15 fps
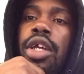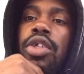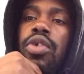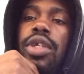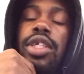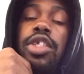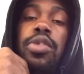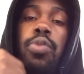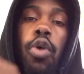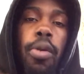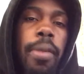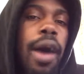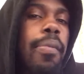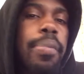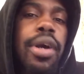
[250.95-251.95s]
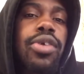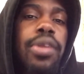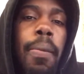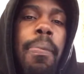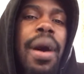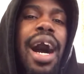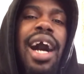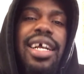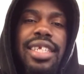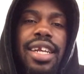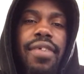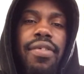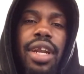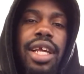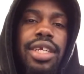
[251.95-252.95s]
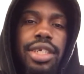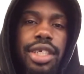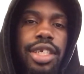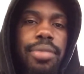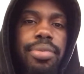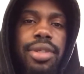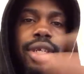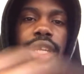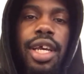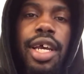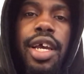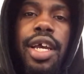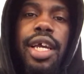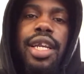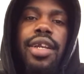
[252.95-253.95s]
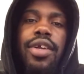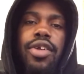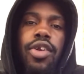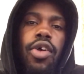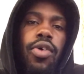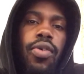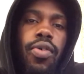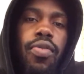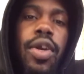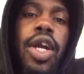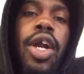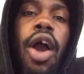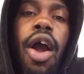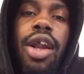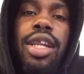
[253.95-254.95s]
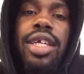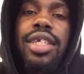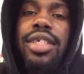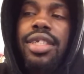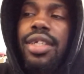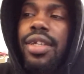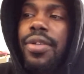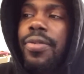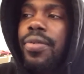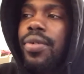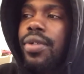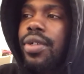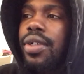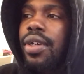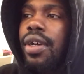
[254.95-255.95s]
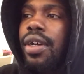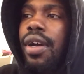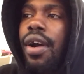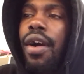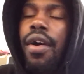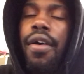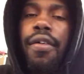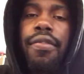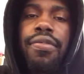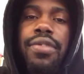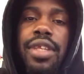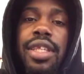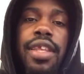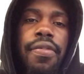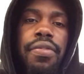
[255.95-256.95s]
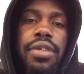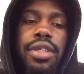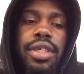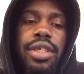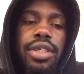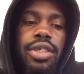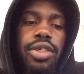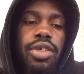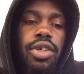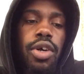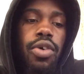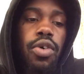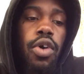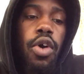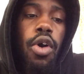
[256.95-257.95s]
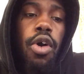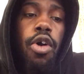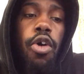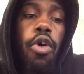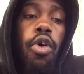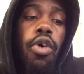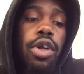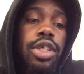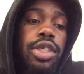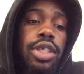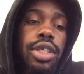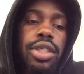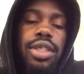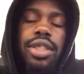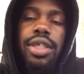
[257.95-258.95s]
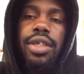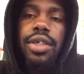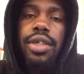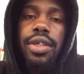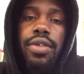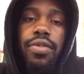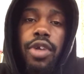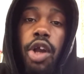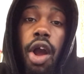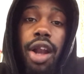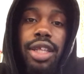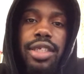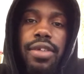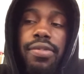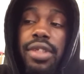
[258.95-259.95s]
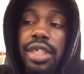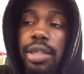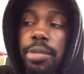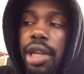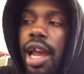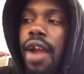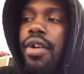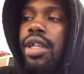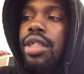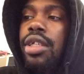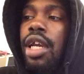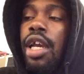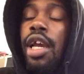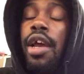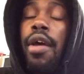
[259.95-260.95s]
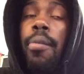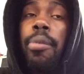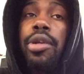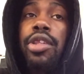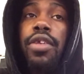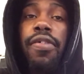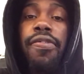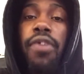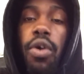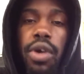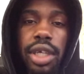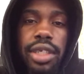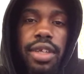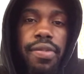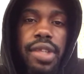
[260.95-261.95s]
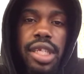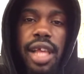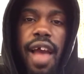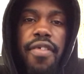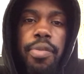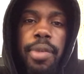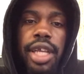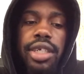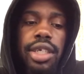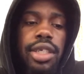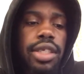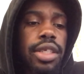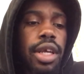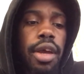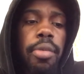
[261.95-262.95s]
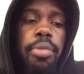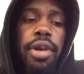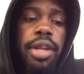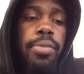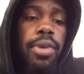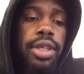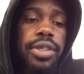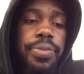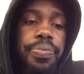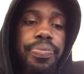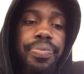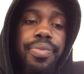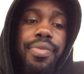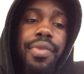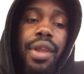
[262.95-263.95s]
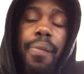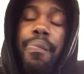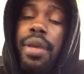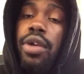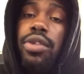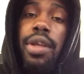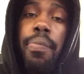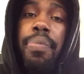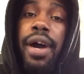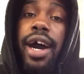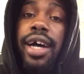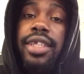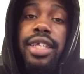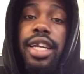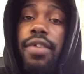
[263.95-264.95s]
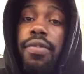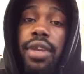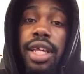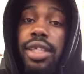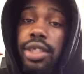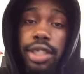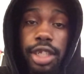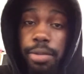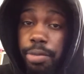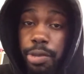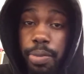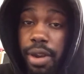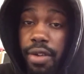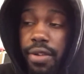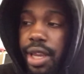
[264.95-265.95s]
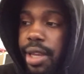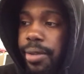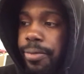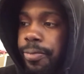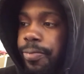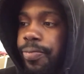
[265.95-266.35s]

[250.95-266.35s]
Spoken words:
So this is more about building positive relationships, you know, regardless of the differences, you know, or just regardless of the similarities. But the focus of this affirmation is pretty much building positive relationships, period.